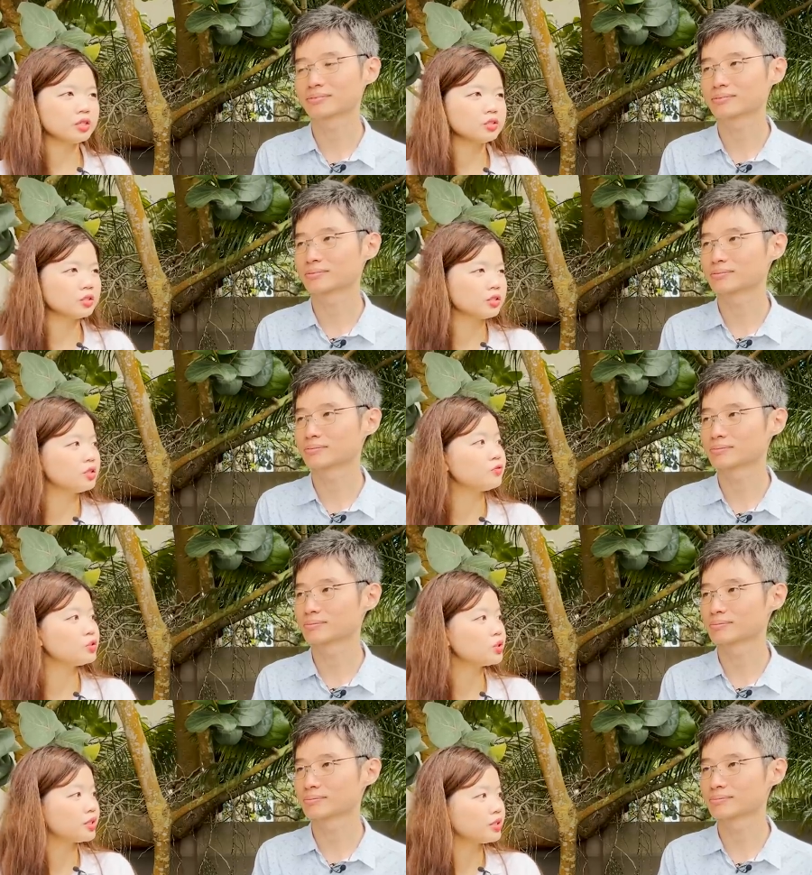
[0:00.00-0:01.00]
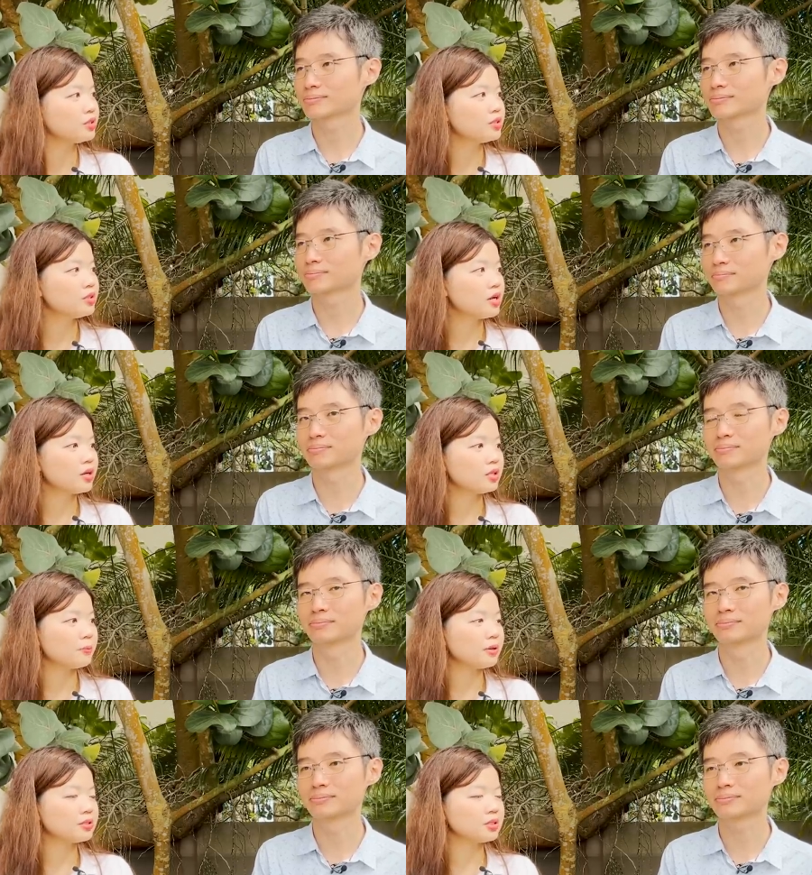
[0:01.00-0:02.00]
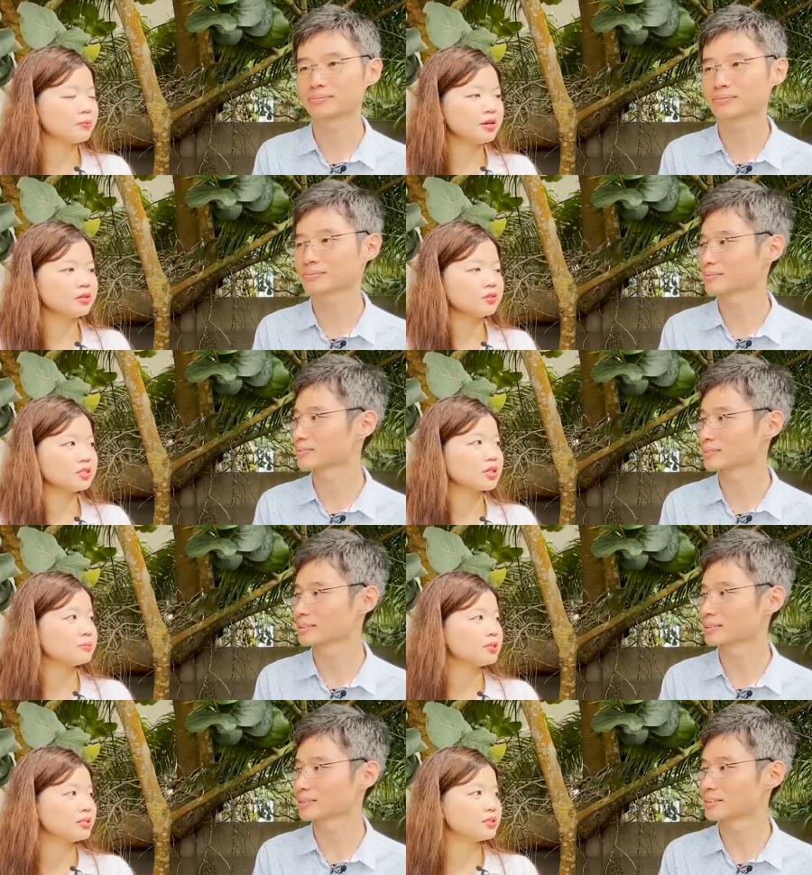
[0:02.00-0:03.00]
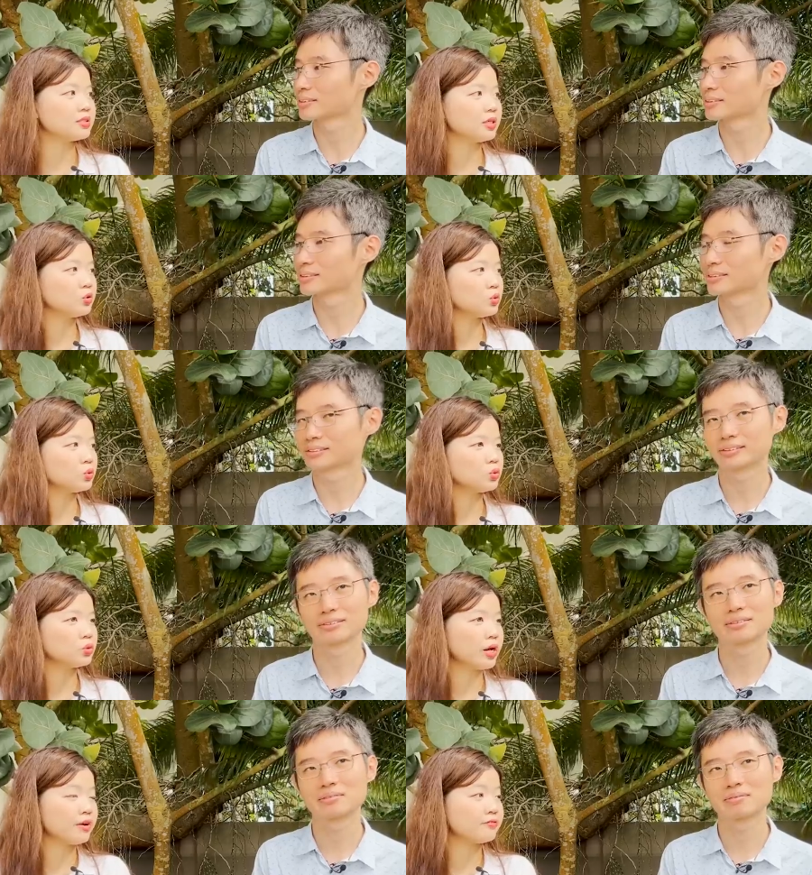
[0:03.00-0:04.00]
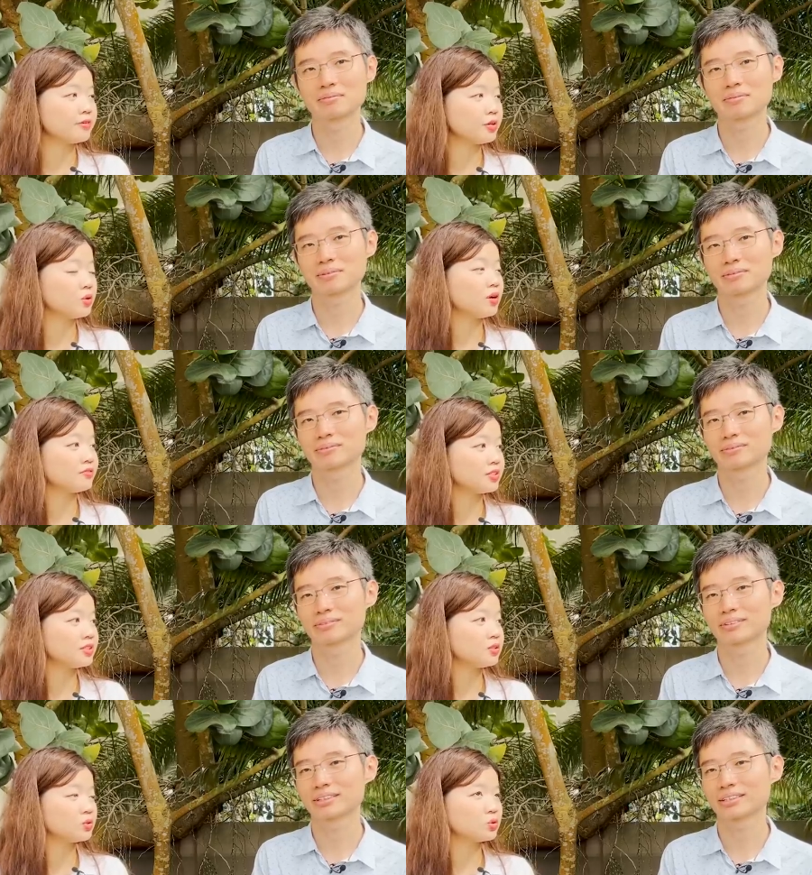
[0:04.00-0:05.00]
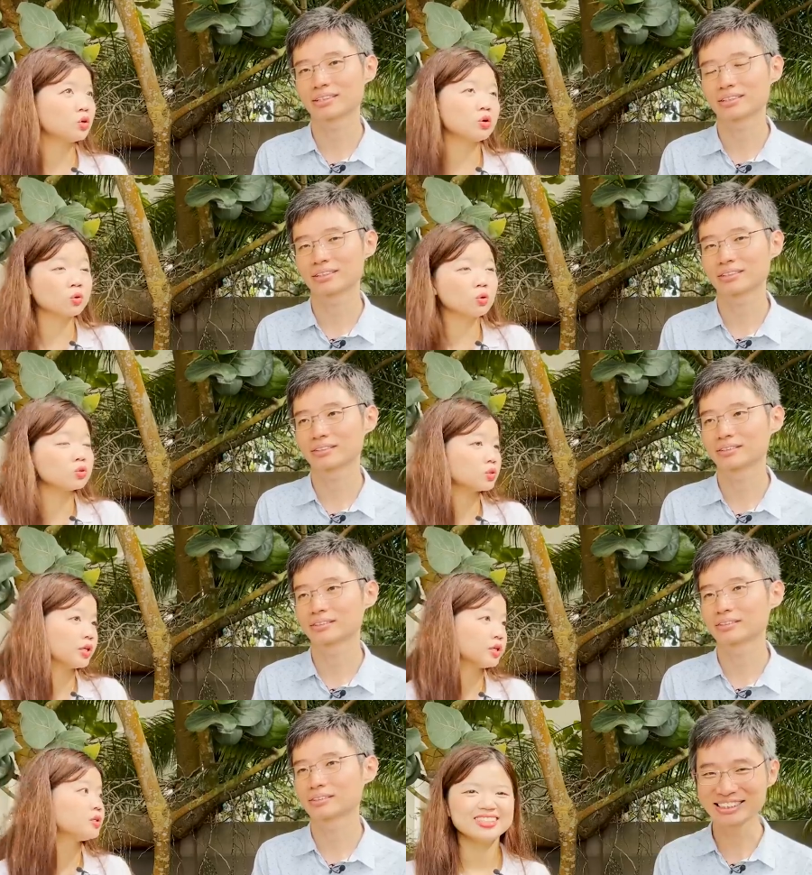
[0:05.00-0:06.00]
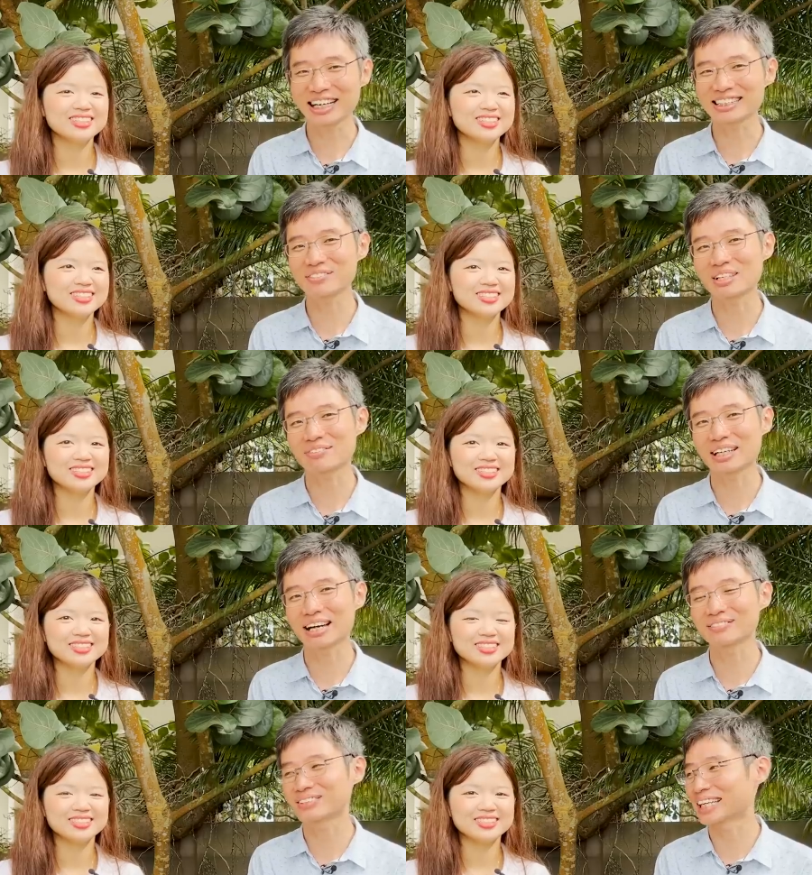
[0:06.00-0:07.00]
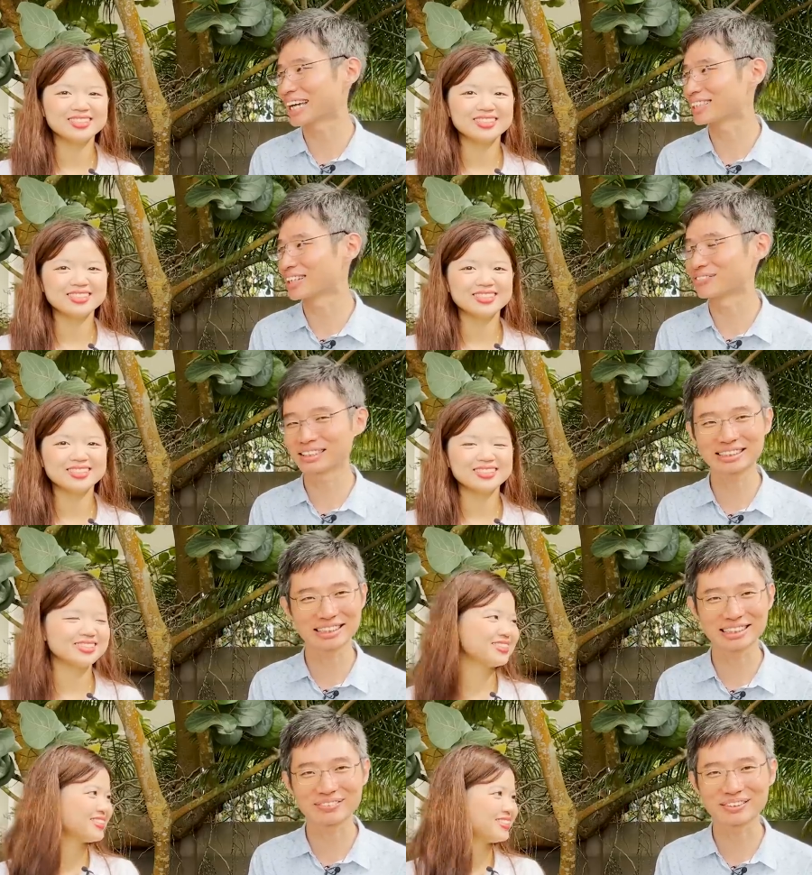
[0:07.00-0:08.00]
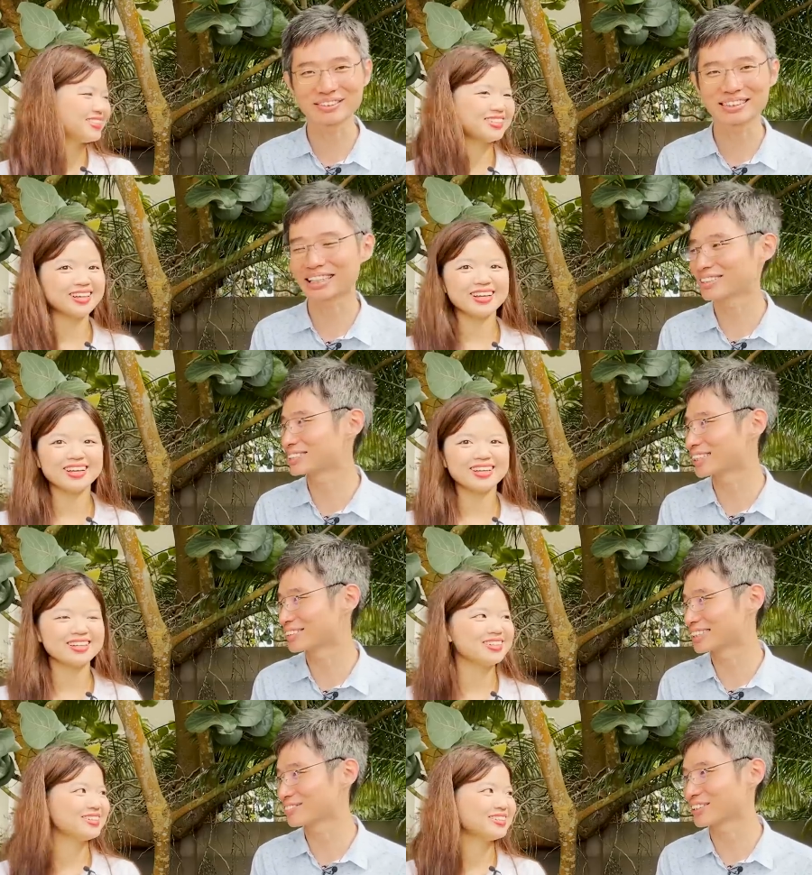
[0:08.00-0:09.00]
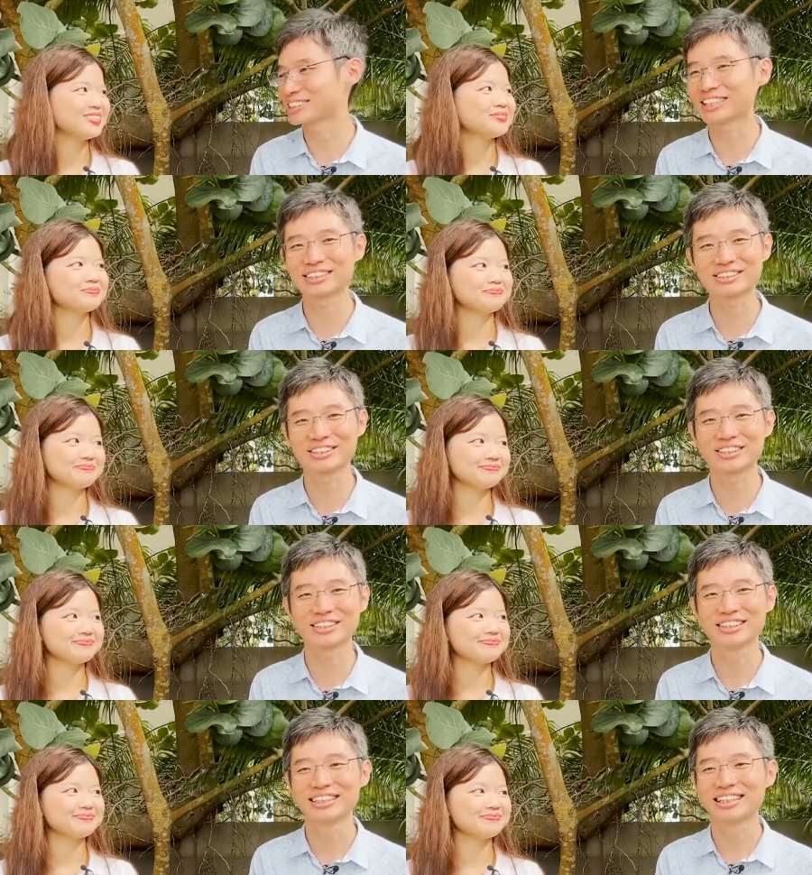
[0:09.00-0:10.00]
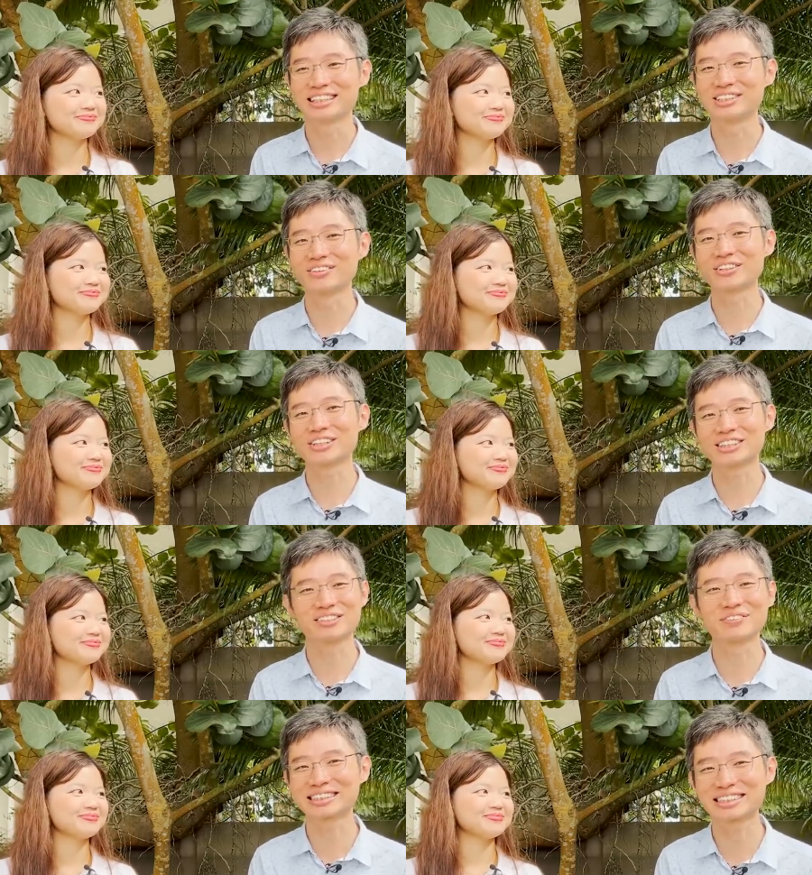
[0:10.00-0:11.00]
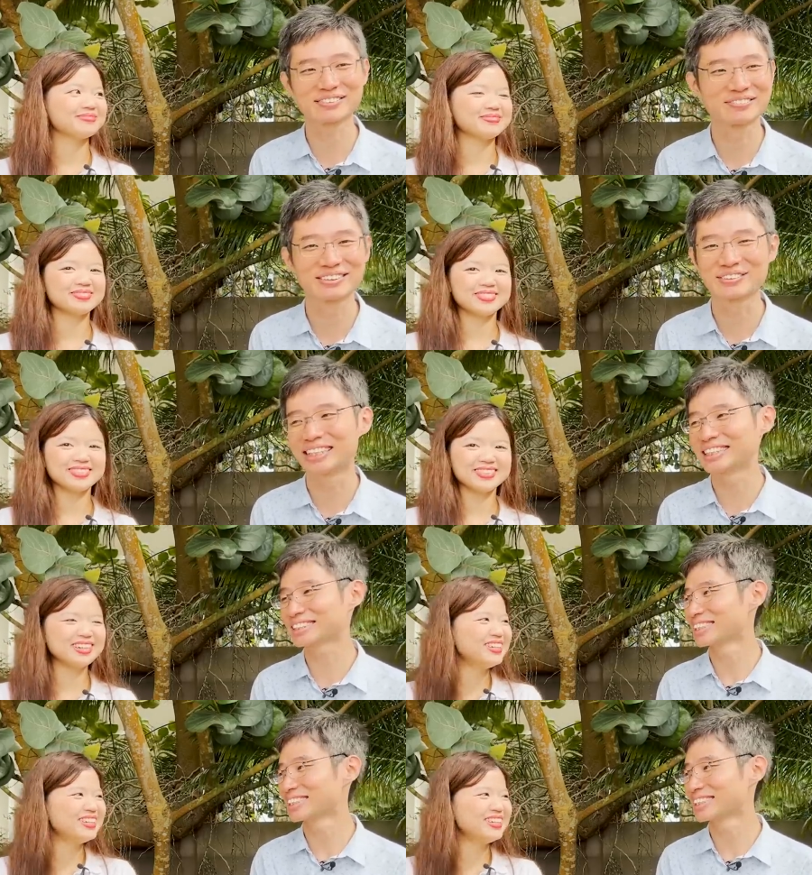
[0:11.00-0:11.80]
Speaker 1: it's an individual thing, mm. depend, depending on the circumstances that you, you have and you are facing also, or your goals, right?
Speaker 2: So I think we have come to the end of this interview. Thank you, Jeraldine, for sharing your knowledge and wisdom to us.